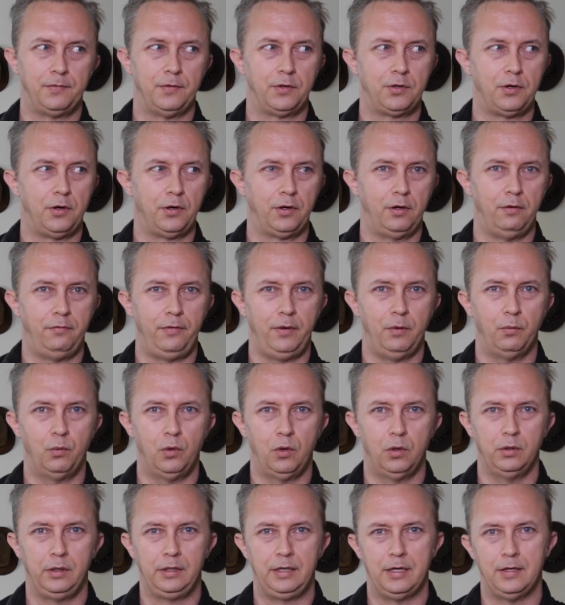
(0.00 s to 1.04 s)
photography
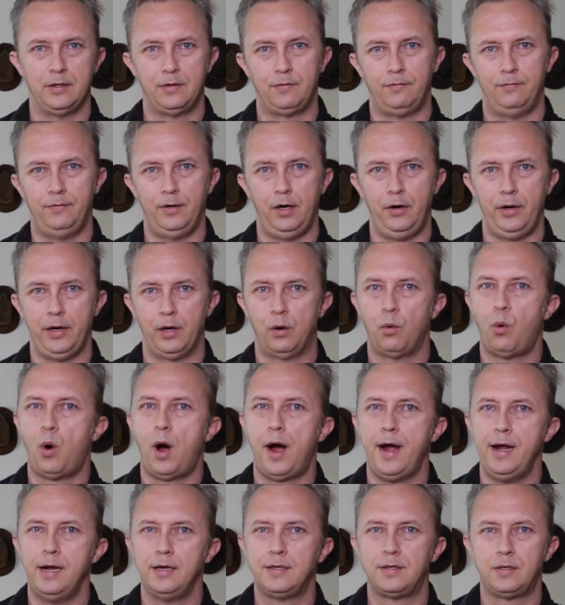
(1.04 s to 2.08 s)
world gets very
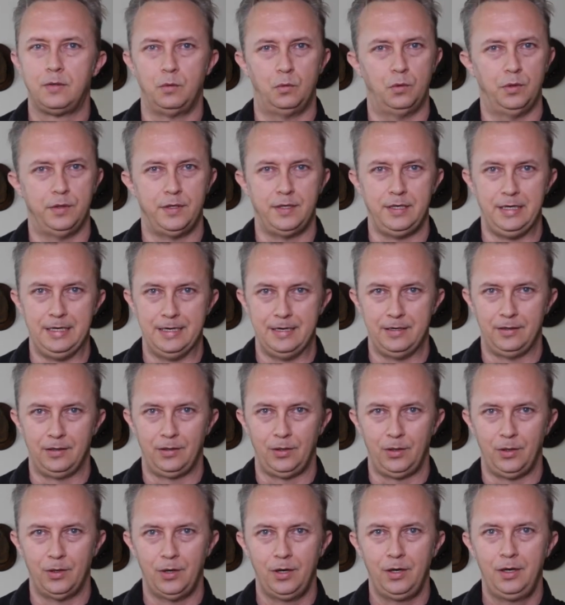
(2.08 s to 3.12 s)
quiet towards the end of the
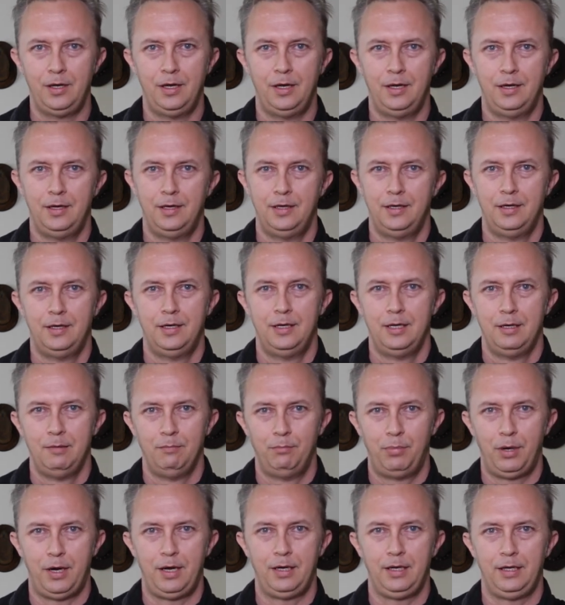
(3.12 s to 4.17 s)
year.
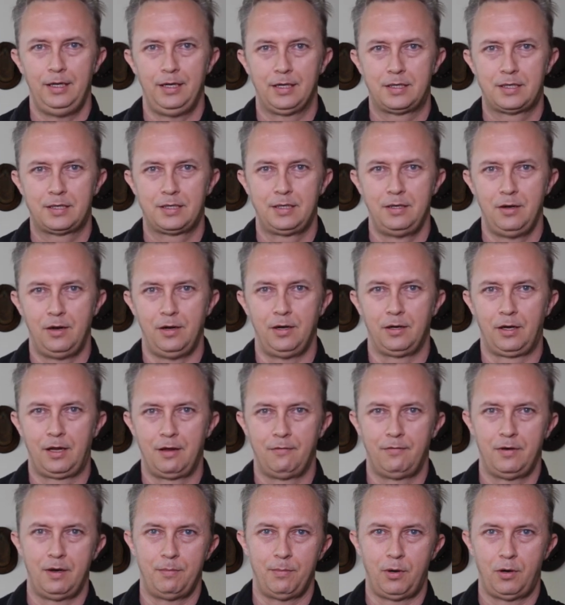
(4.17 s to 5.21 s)
But let's not
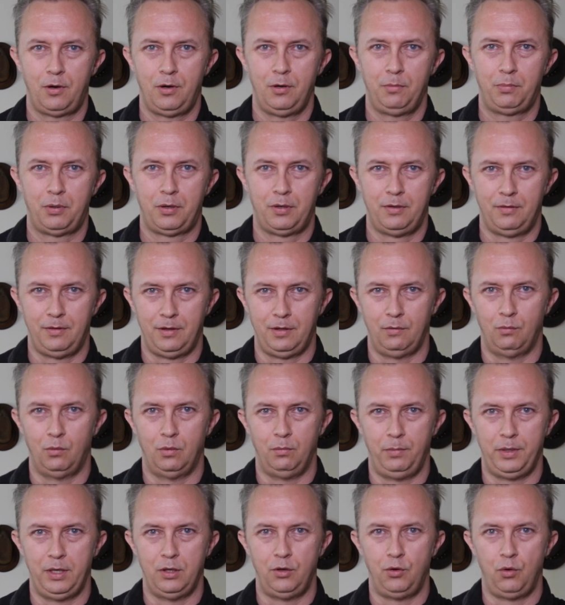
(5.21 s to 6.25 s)
give up hope. There
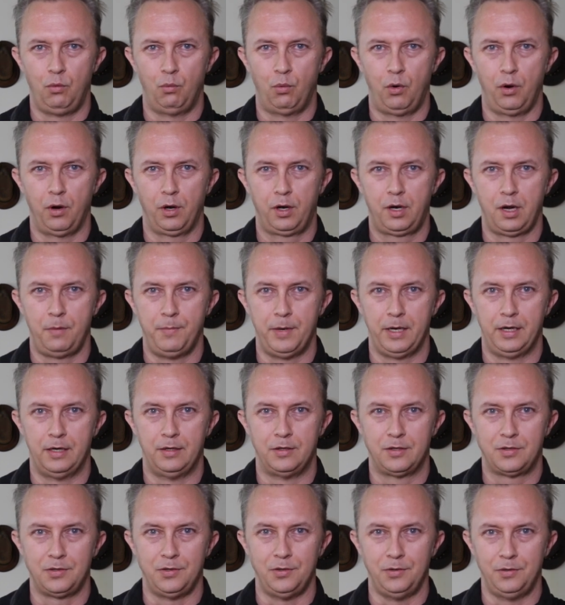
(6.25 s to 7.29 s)
will be new work coming
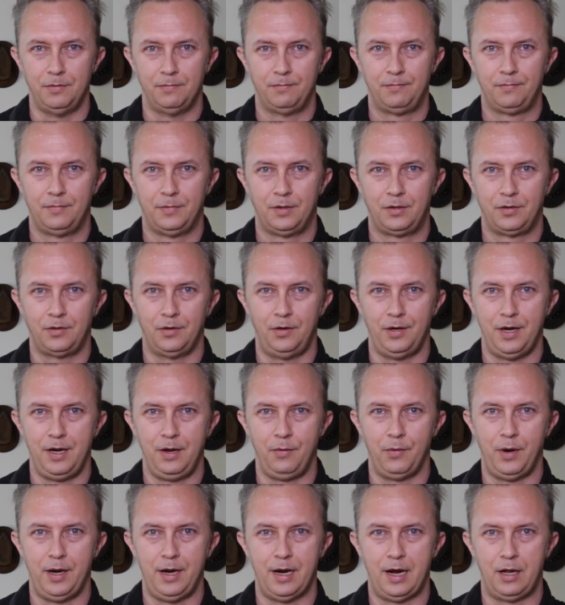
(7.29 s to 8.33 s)
in soon. So
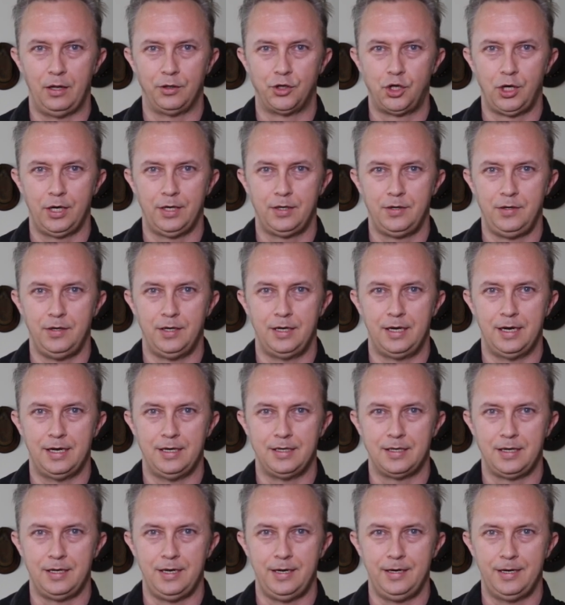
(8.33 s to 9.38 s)
anyway, I'll chat to you
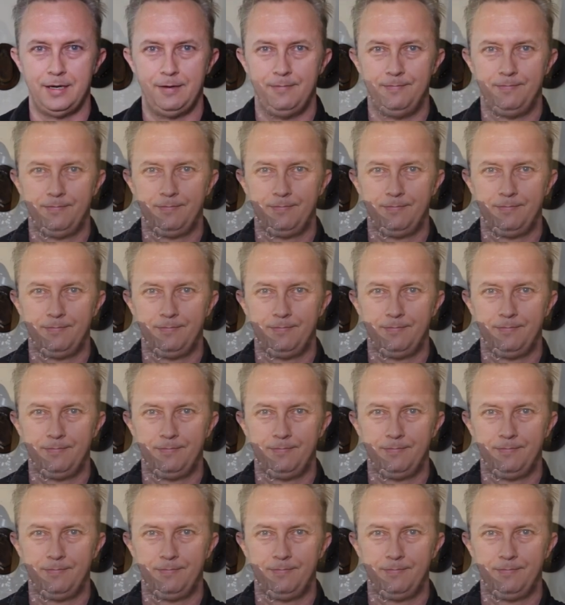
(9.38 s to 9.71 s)
guys later.